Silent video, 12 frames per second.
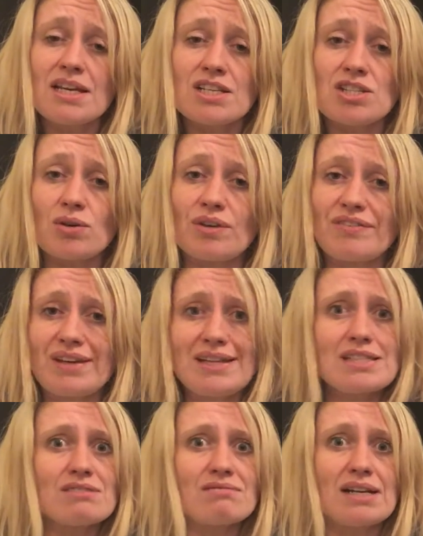So if
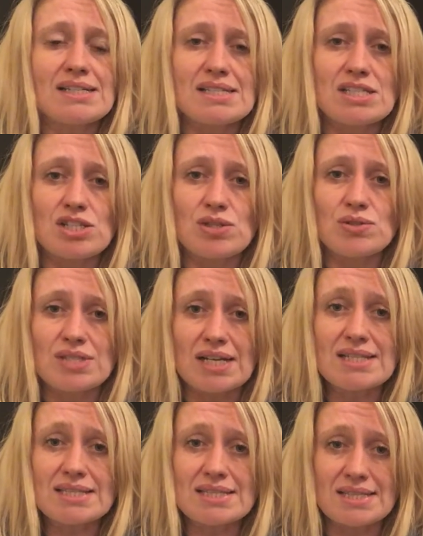kids are writing to you
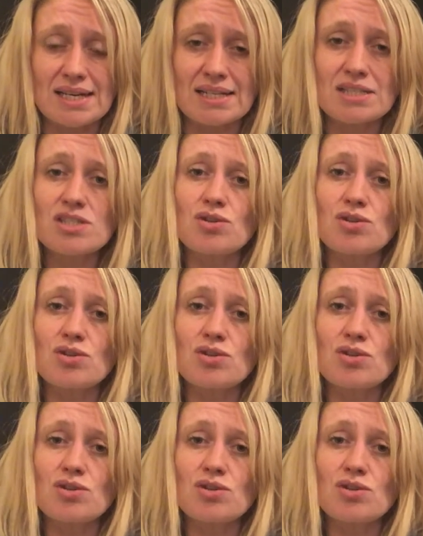tons and tons,